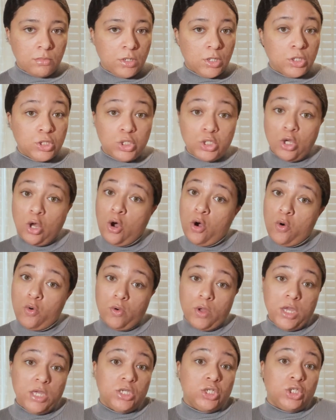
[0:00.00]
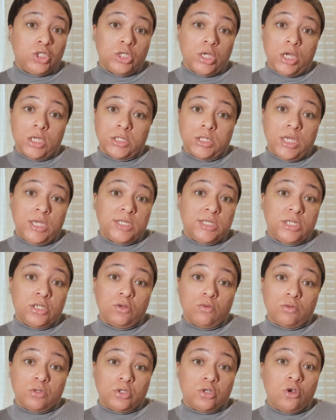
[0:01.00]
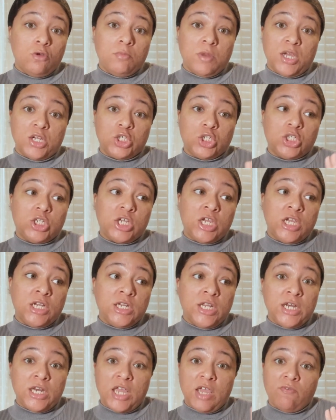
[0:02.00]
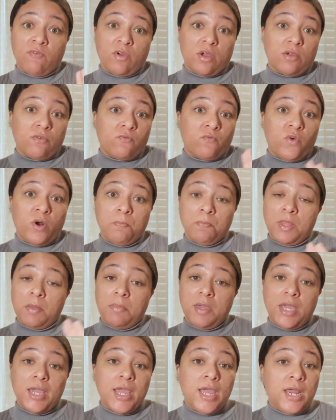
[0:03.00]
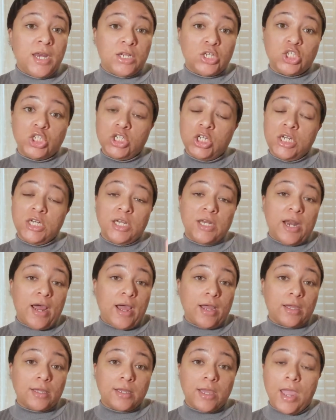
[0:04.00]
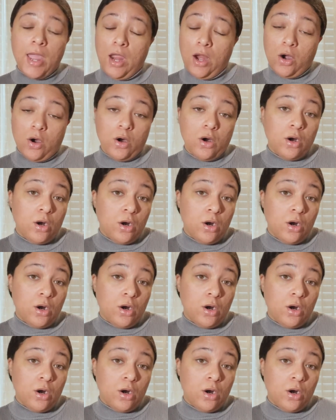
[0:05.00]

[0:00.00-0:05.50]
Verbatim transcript: So it's just easy to assume that she didn't give from the beginning. She did not care.